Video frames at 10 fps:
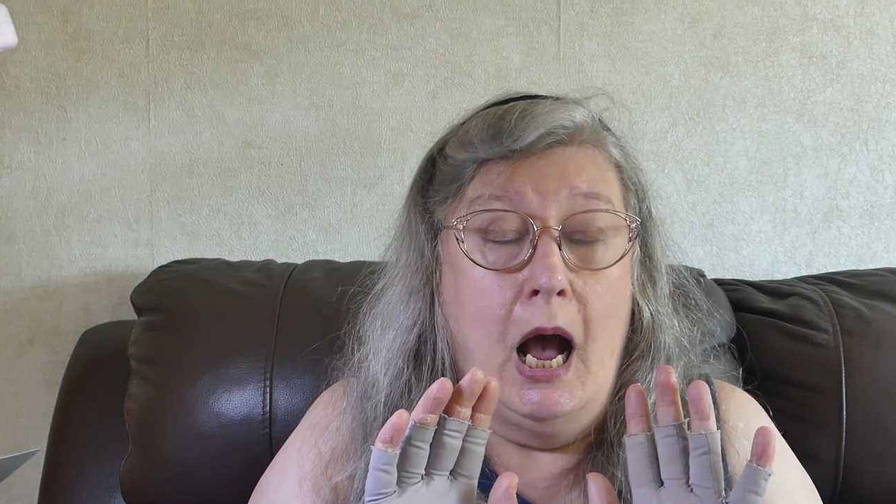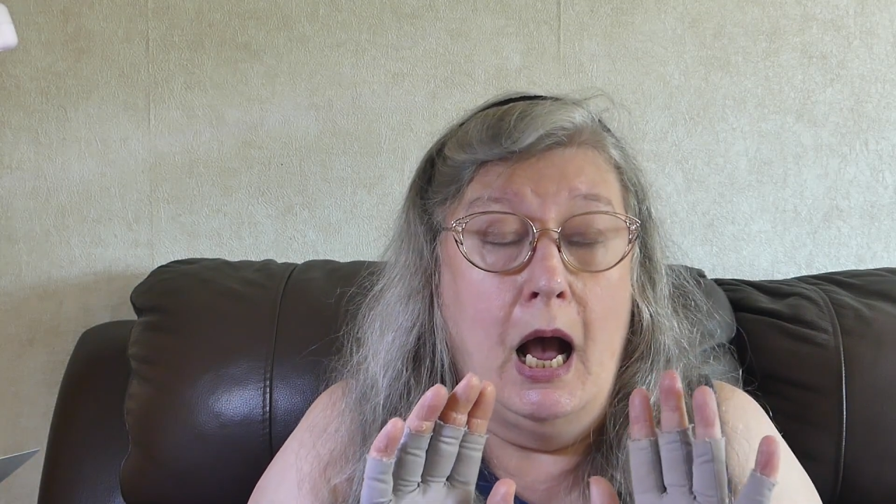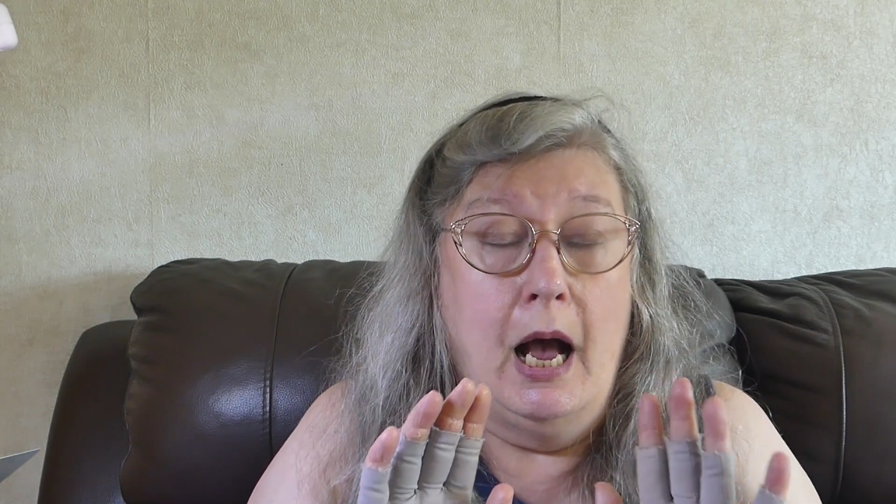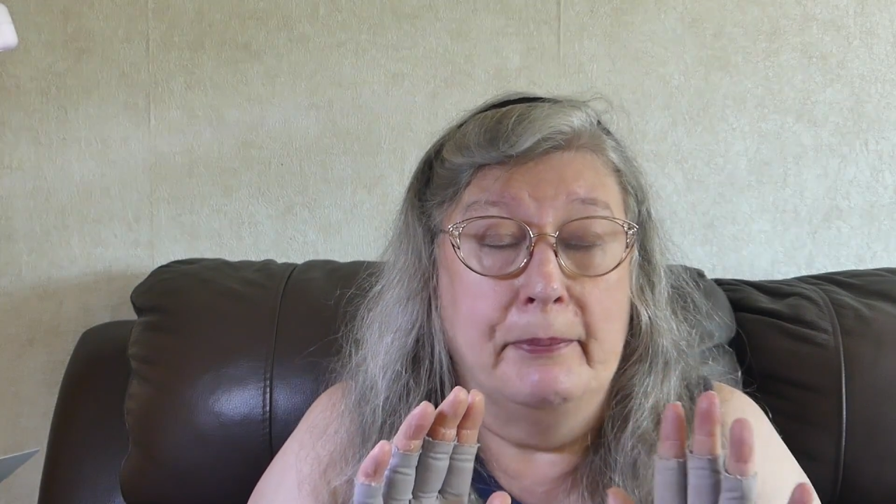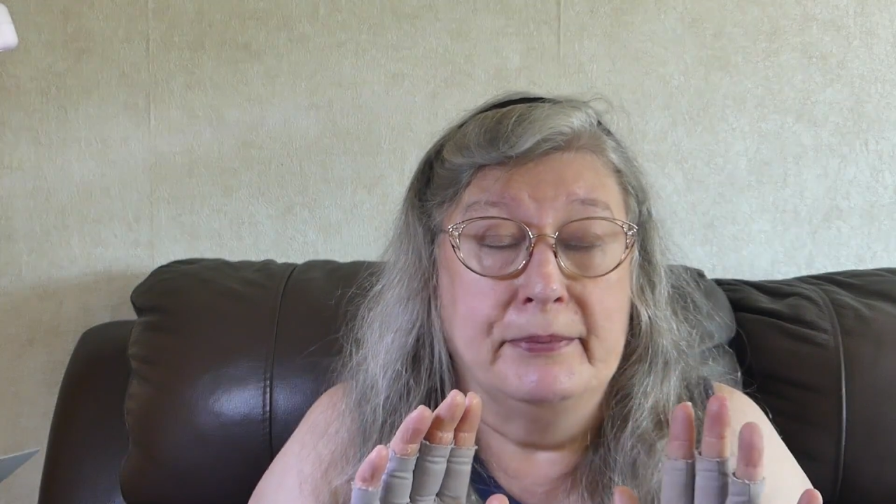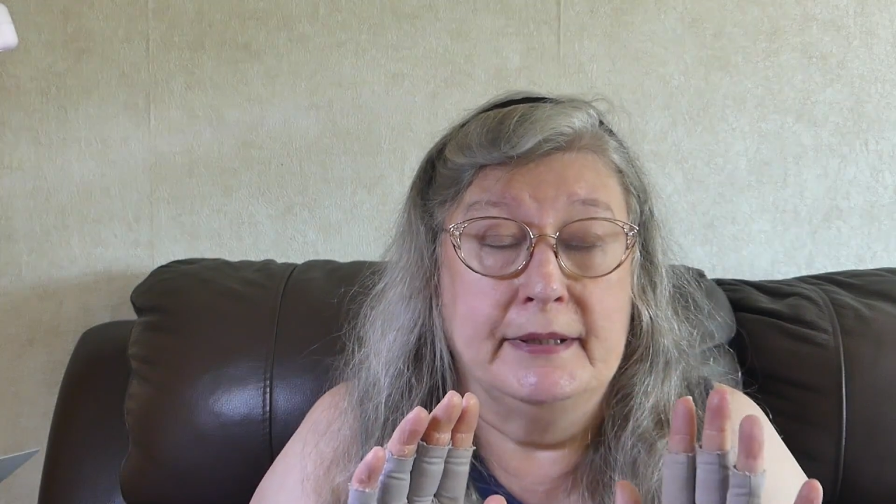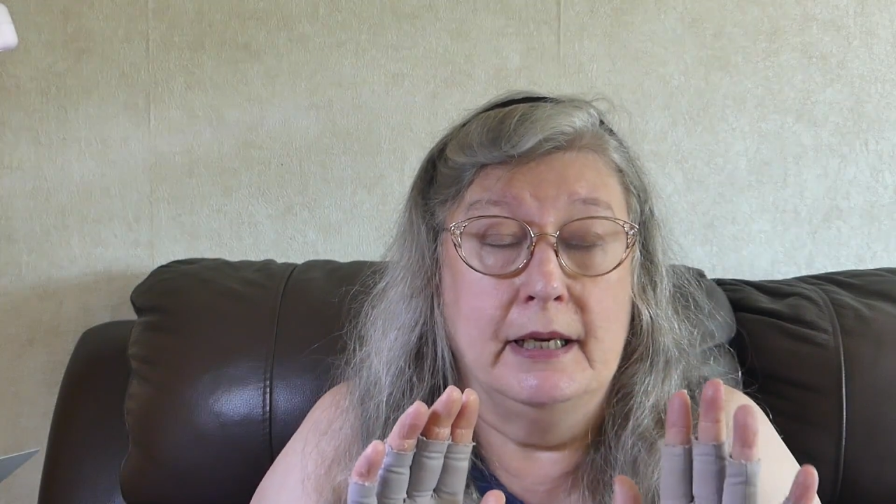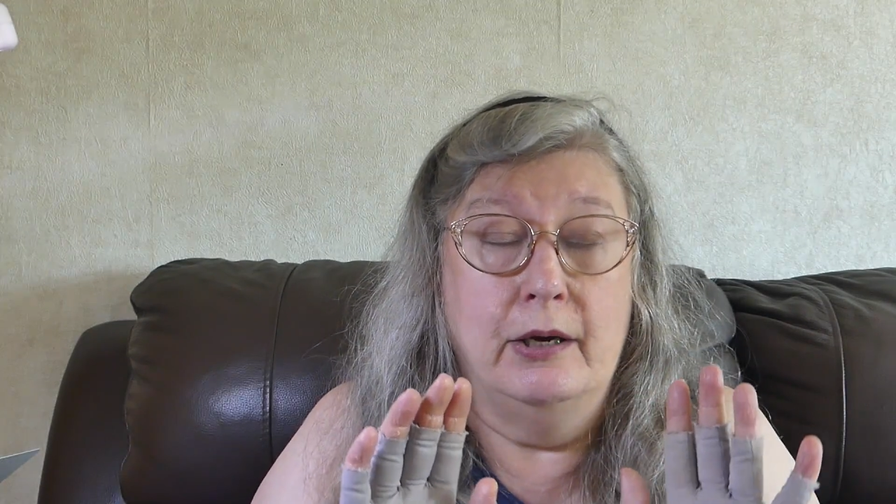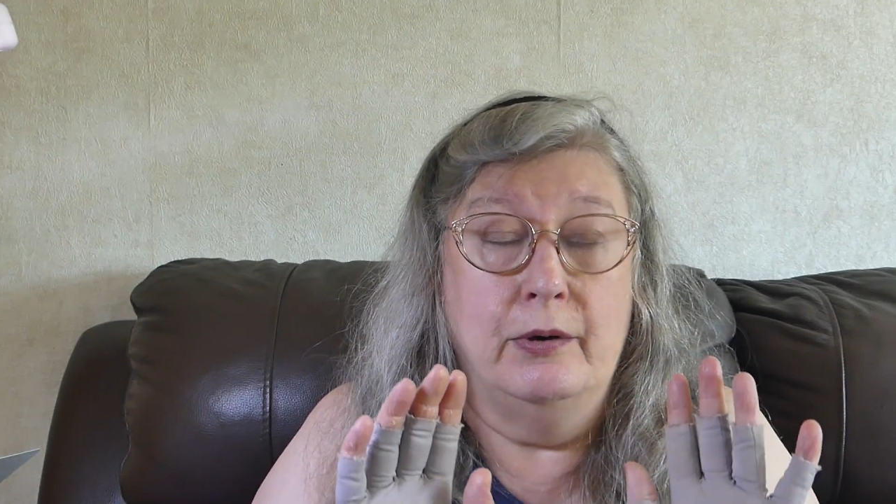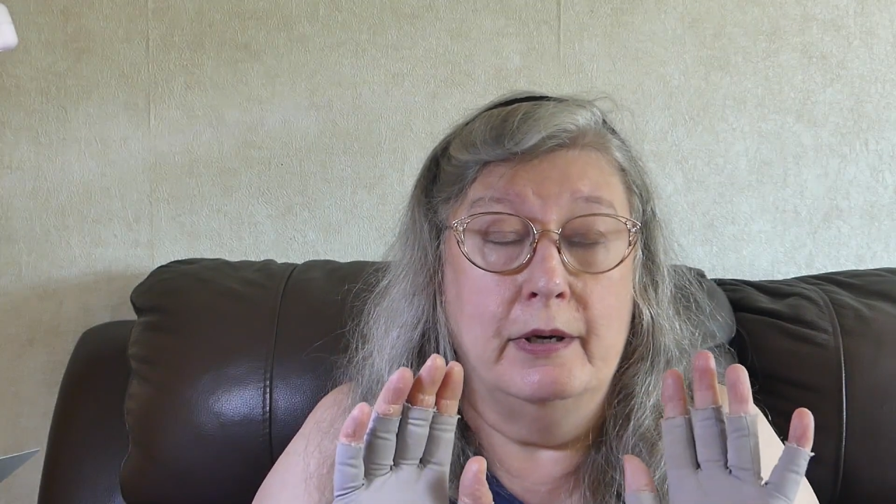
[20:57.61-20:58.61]

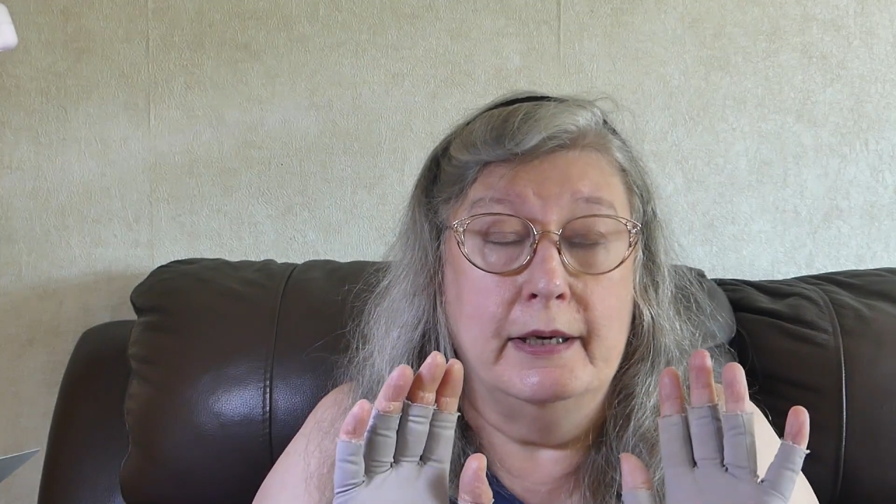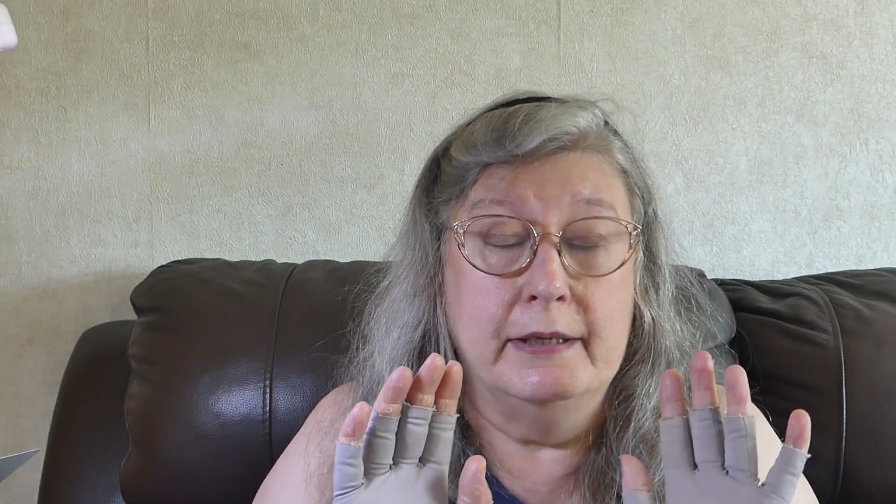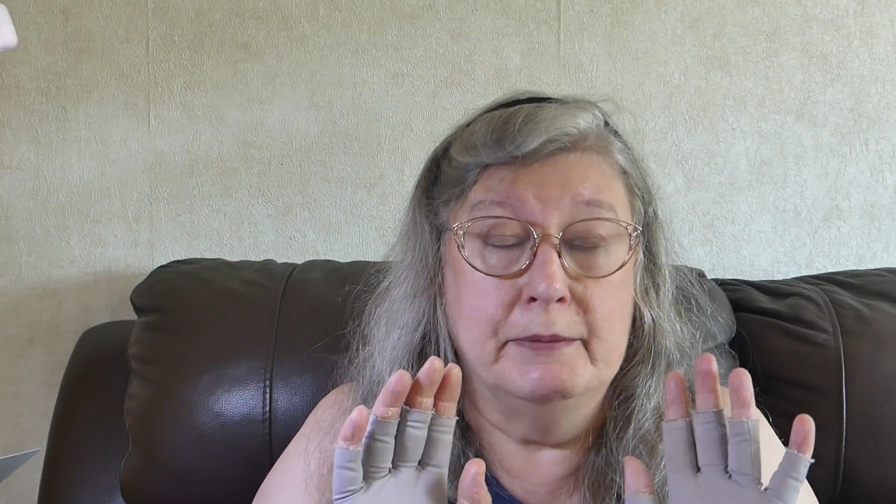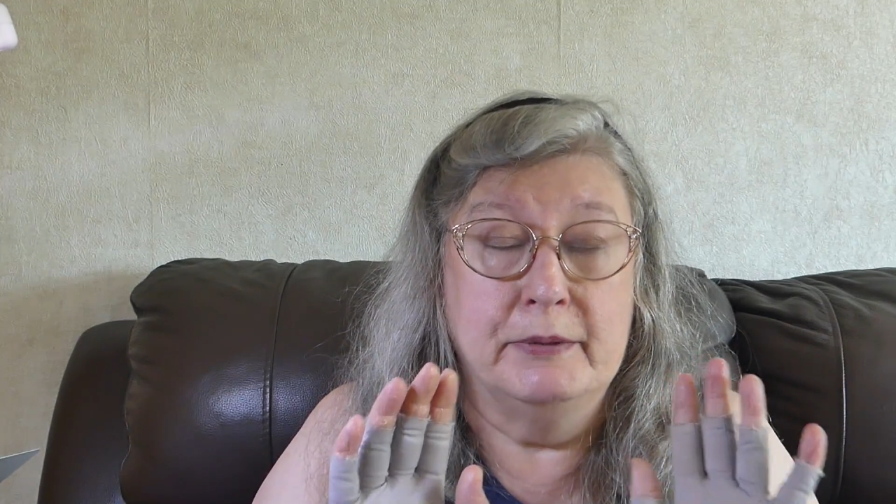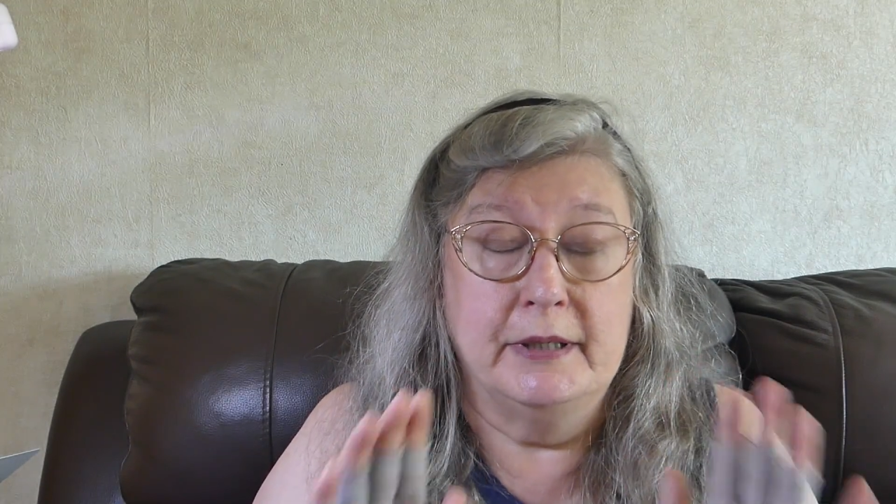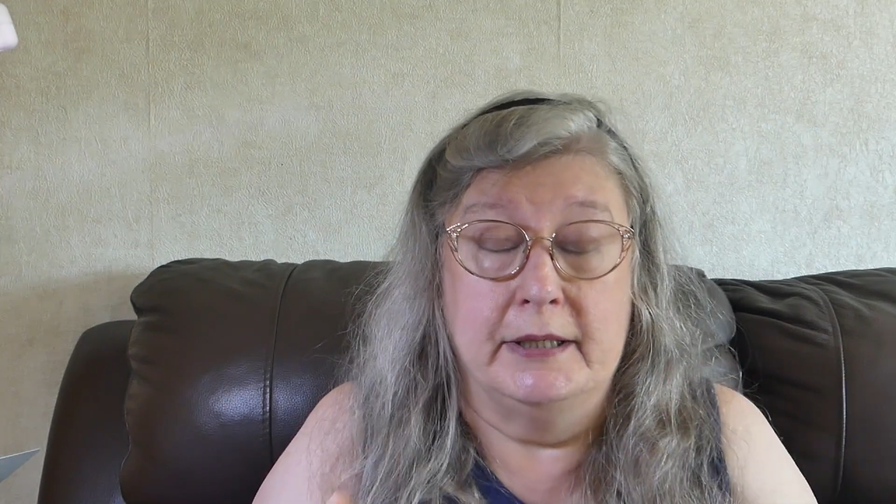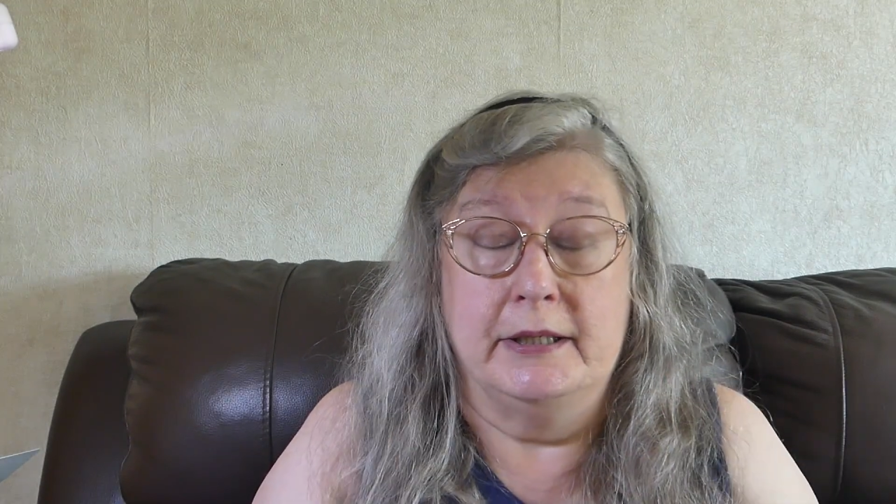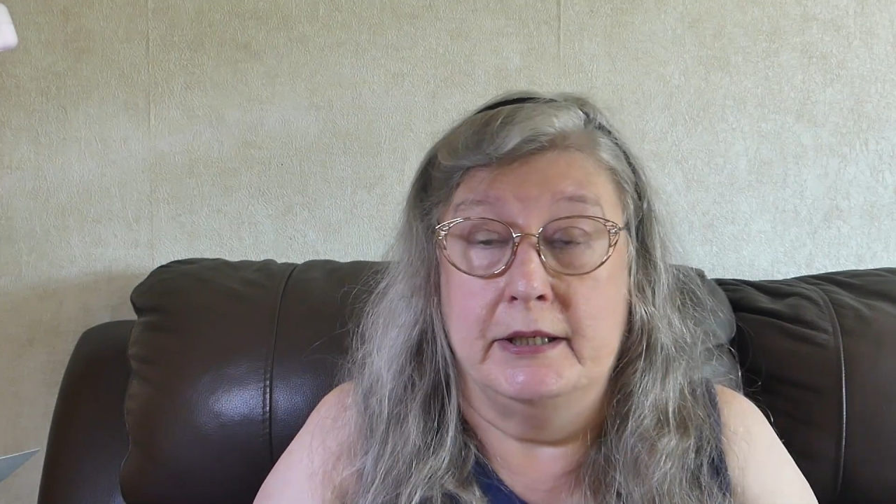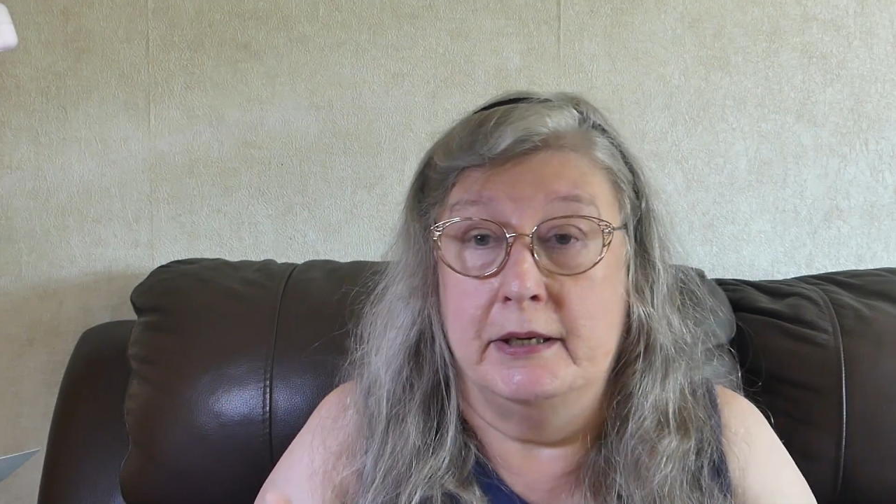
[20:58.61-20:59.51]
absolutely stupendous.